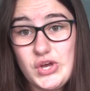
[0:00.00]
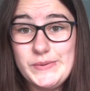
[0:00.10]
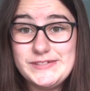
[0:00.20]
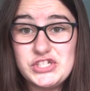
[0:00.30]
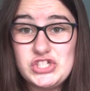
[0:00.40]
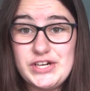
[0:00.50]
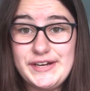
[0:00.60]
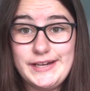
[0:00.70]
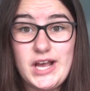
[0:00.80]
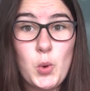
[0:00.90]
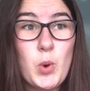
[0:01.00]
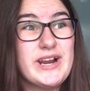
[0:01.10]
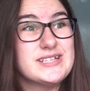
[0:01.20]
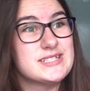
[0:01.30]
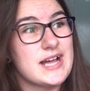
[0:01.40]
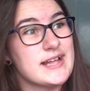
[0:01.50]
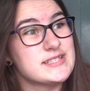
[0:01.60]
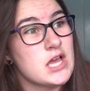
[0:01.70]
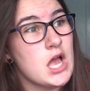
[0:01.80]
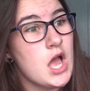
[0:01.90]
know it's Australia when it
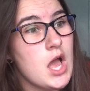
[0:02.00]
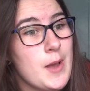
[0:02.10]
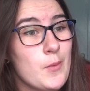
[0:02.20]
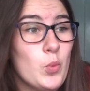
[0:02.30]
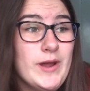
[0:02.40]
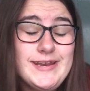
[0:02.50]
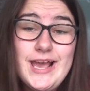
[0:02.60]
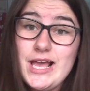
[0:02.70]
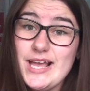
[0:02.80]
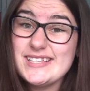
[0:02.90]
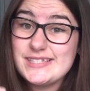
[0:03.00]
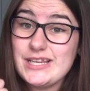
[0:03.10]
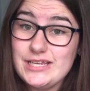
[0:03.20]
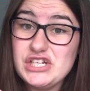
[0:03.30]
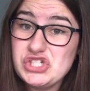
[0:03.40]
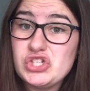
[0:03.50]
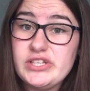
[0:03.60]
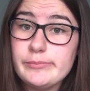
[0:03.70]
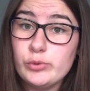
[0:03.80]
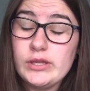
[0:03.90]
starts. One day it's
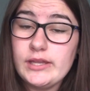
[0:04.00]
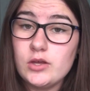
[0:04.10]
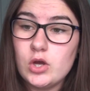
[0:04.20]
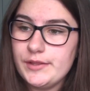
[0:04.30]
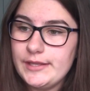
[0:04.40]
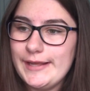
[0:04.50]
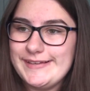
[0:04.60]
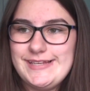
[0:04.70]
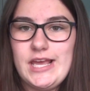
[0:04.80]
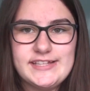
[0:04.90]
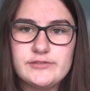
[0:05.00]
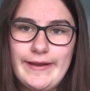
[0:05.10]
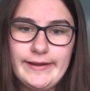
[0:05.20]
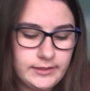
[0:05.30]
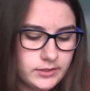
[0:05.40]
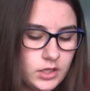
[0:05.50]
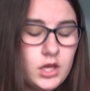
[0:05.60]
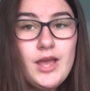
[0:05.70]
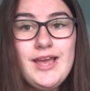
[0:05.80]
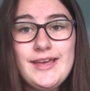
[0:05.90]
literally boiling hot, the next day it's raining.
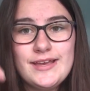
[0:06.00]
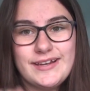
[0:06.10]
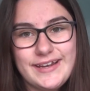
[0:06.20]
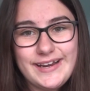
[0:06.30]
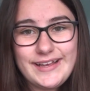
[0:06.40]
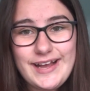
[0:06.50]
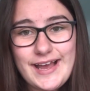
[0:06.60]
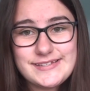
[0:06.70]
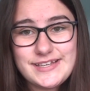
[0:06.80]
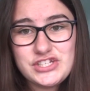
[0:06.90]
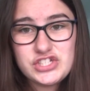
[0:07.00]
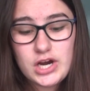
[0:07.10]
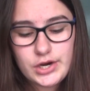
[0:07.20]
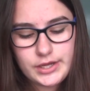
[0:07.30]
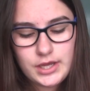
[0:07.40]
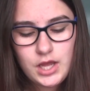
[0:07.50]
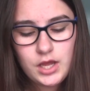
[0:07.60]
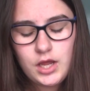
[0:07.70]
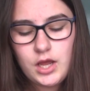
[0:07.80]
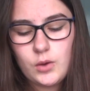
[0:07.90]
G'day guys, it's Jara here,
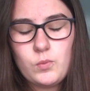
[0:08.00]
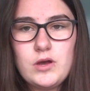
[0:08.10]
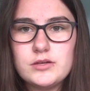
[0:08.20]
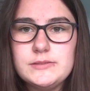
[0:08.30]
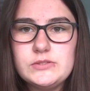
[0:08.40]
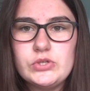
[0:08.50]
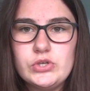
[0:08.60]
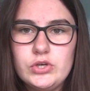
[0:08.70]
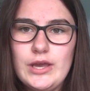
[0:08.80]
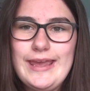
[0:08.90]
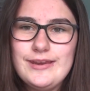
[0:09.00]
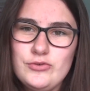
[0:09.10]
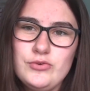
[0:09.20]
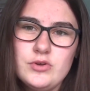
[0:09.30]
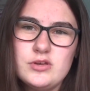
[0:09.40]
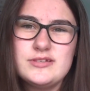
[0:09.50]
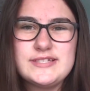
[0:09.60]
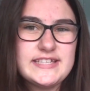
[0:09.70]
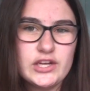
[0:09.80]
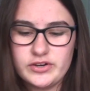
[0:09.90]
and welcome to a new
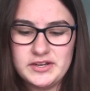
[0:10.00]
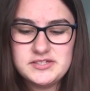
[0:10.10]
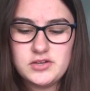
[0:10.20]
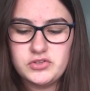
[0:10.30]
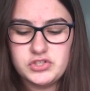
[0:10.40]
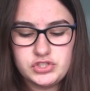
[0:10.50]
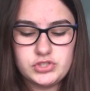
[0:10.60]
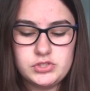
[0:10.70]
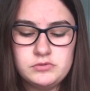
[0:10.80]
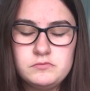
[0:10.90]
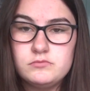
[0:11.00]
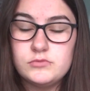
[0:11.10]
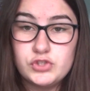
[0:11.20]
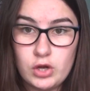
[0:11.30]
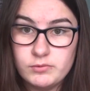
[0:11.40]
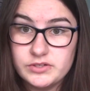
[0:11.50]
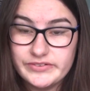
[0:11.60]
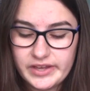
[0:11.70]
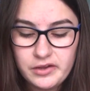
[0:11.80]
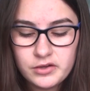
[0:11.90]
series on the show I was going
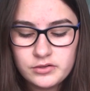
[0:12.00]
to say.